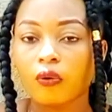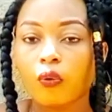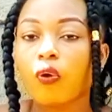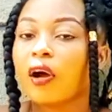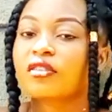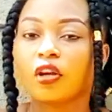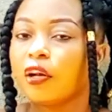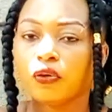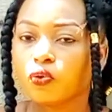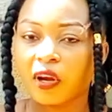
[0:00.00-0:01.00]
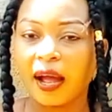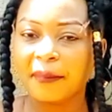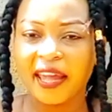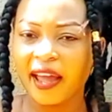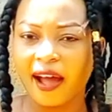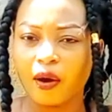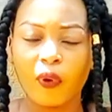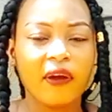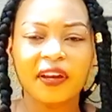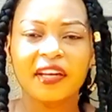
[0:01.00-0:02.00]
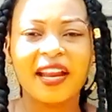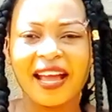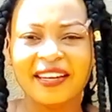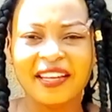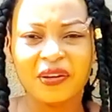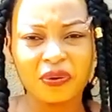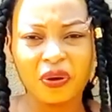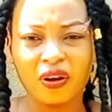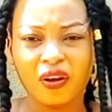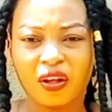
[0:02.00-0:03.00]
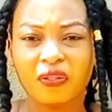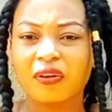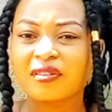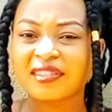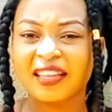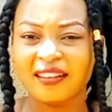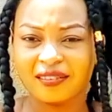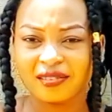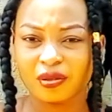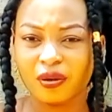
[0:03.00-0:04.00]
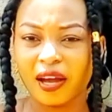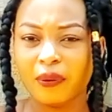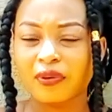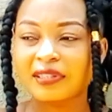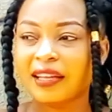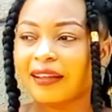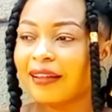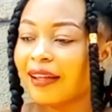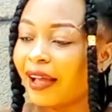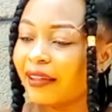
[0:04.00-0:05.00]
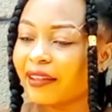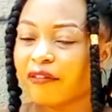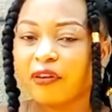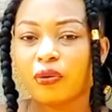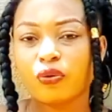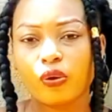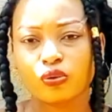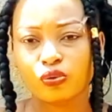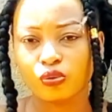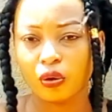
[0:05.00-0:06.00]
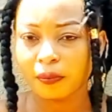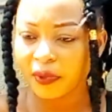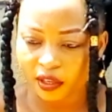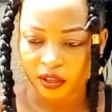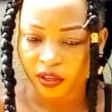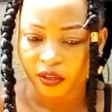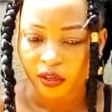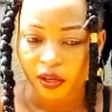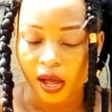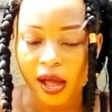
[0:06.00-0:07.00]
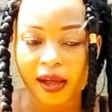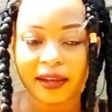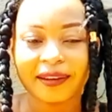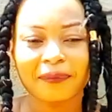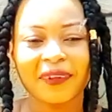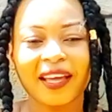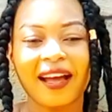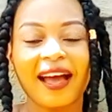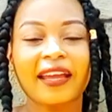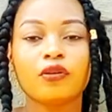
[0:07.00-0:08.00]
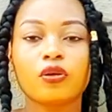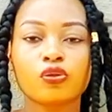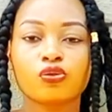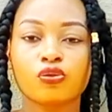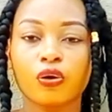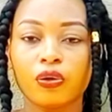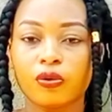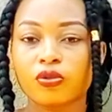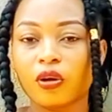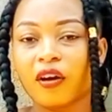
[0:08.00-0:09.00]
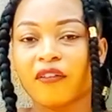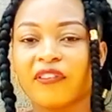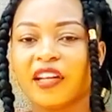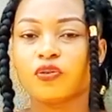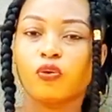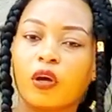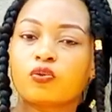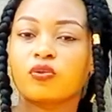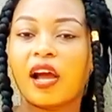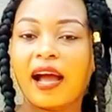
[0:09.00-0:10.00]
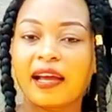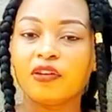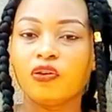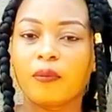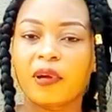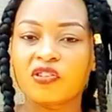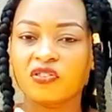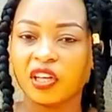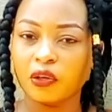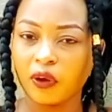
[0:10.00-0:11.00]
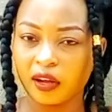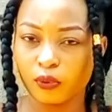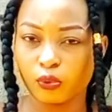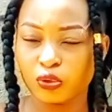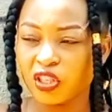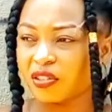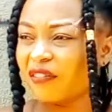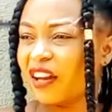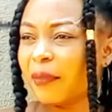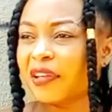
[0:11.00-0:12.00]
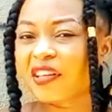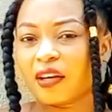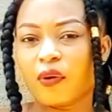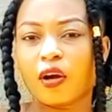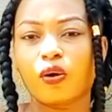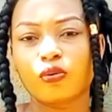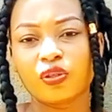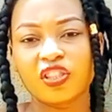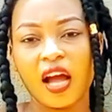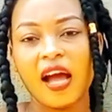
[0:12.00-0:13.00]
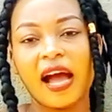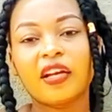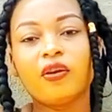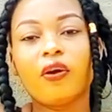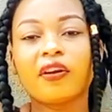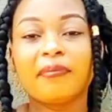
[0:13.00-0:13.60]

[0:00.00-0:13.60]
who has told you to come here? Where ni nani? You know, those things. So I was like, guy, Kevo, you don't know me. Akanambia, I don't know you. So vile tulikuwa tuna argue, majirani wakakuja. So vile majirani wakakuja, hadi yo